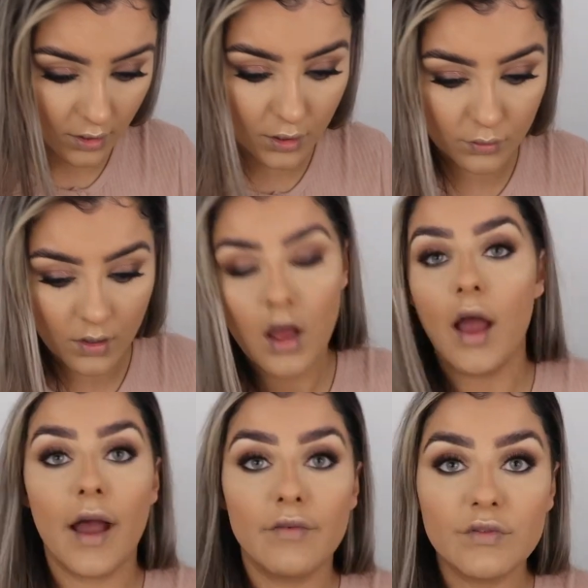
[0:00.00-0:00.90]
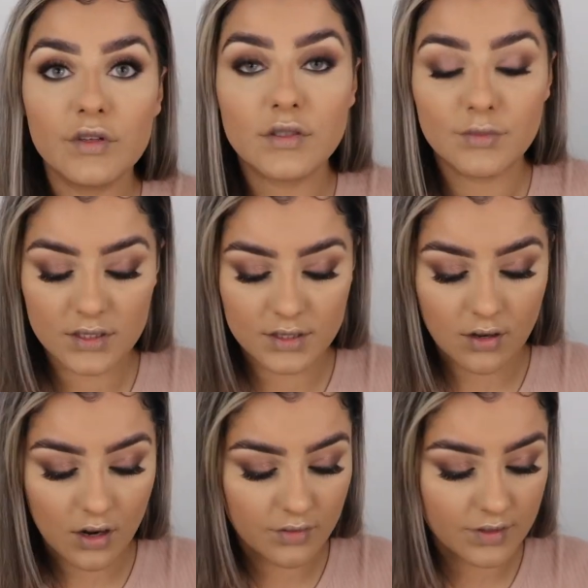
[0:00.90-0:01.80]
Oh, I haven't even done
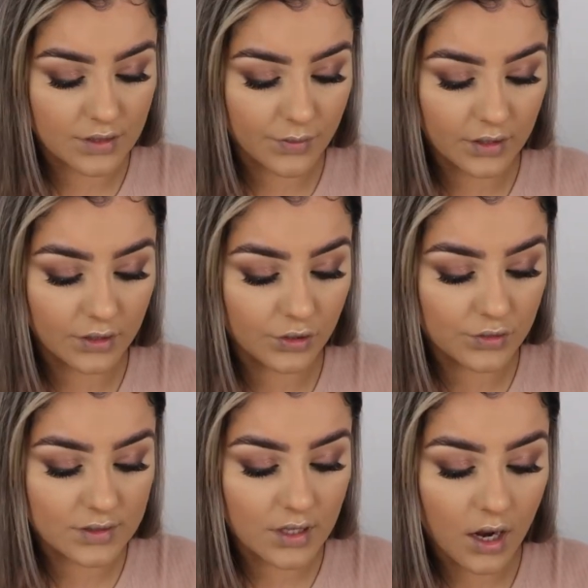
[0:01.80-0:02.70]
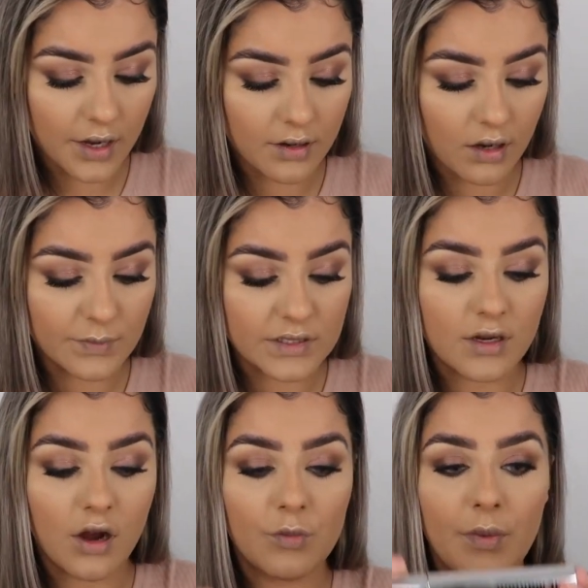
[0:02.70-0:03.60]
mascara, so we're going to use the Icon
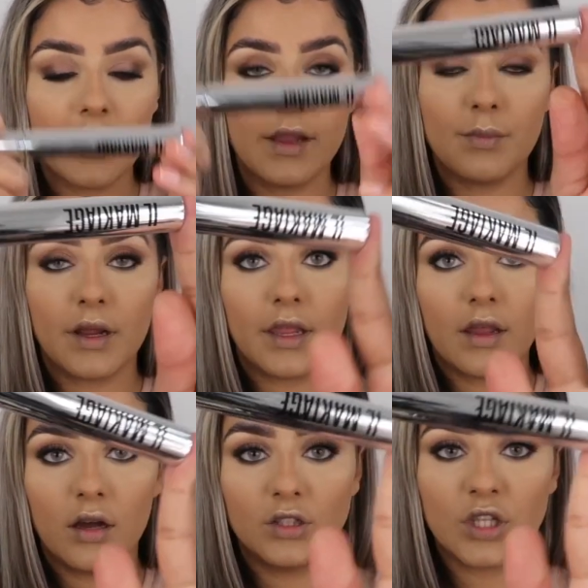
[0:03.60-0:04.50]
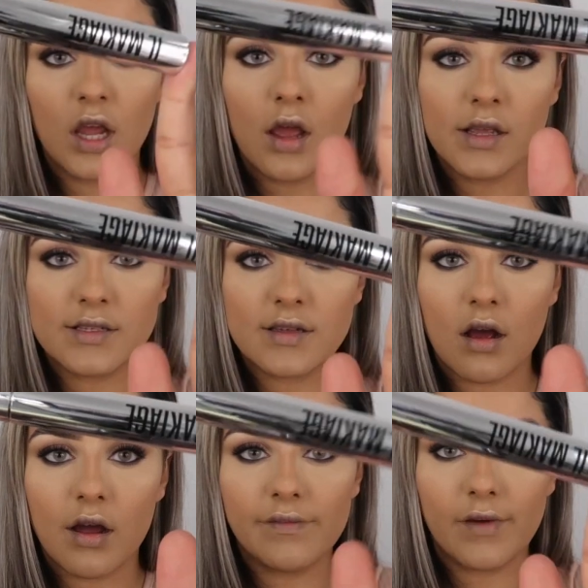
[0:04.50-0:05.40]
Mascara by IL MAKIAGE. It's a
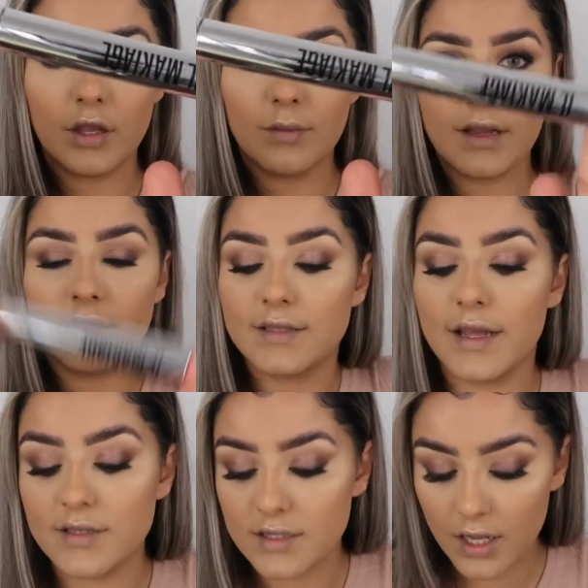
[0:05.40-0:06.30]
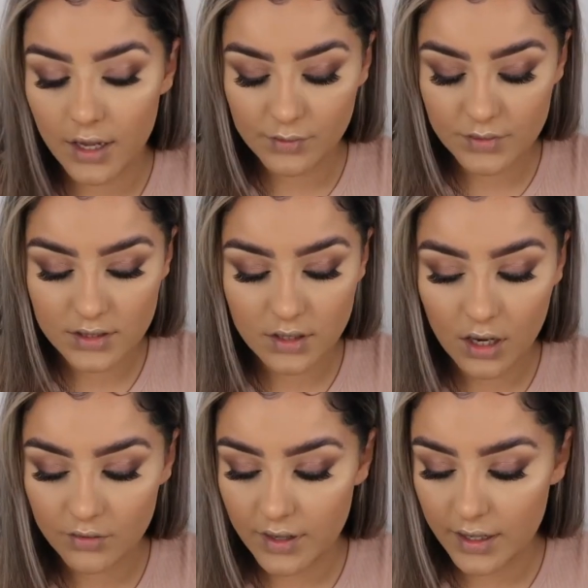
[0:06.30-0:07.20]
high volume and intense curl
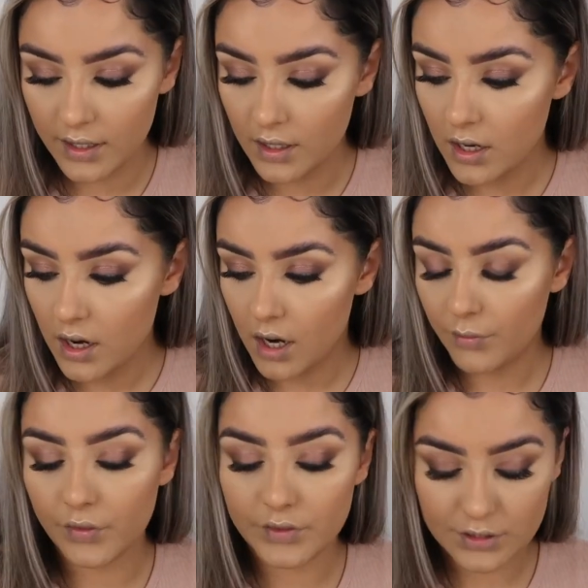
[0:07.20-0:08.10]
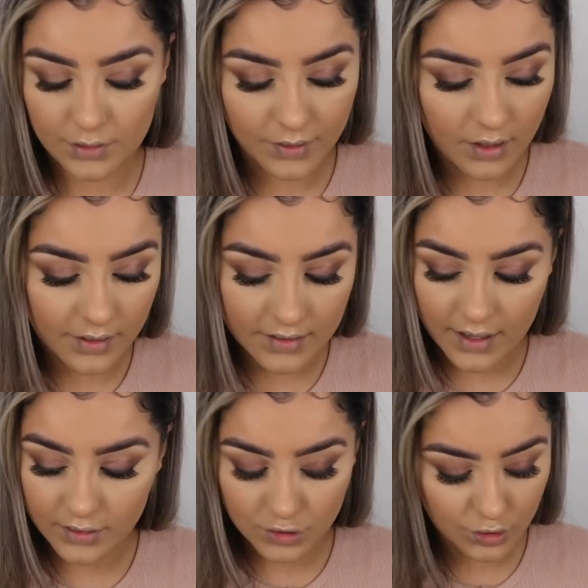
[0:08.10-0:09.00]
mascara. I'm going to apply
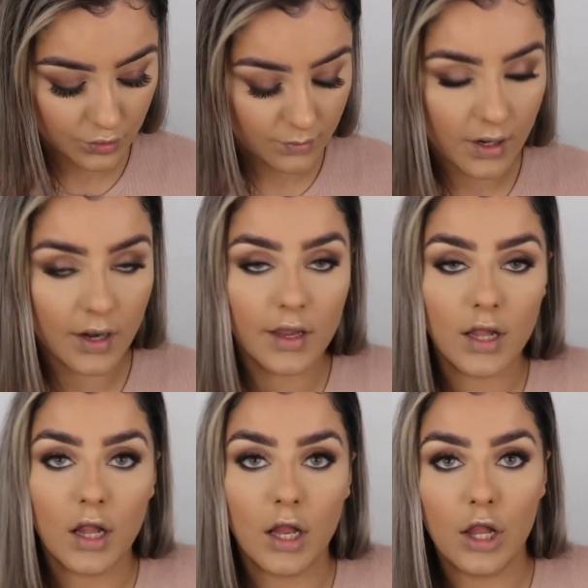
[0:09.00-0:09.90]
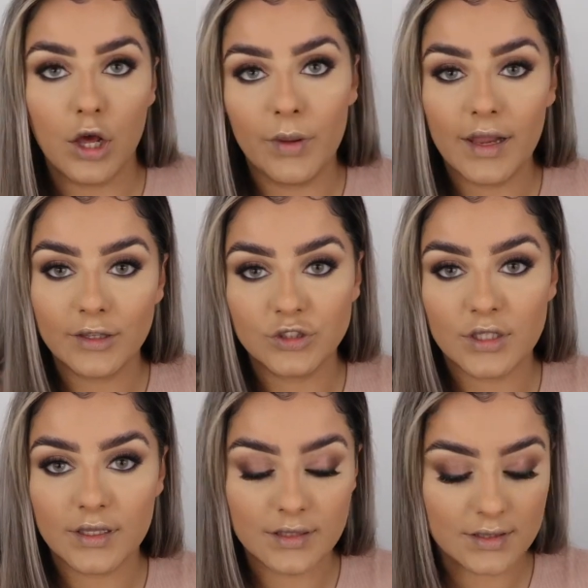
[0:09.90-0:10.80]
that to my lower
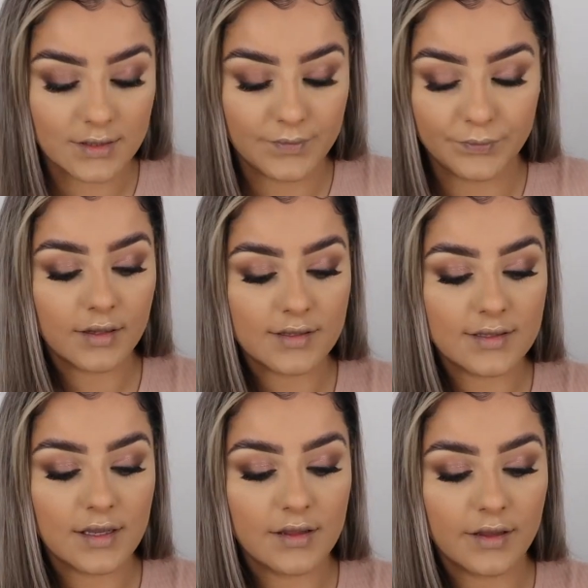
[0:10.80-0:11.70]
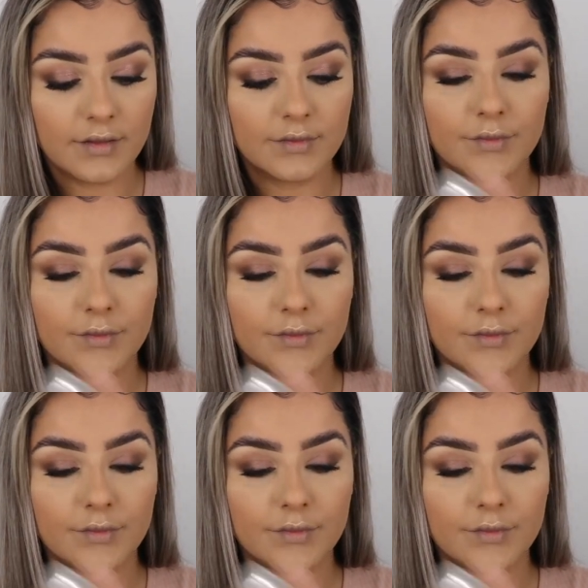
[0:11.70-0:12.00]
lashes. Let's see this.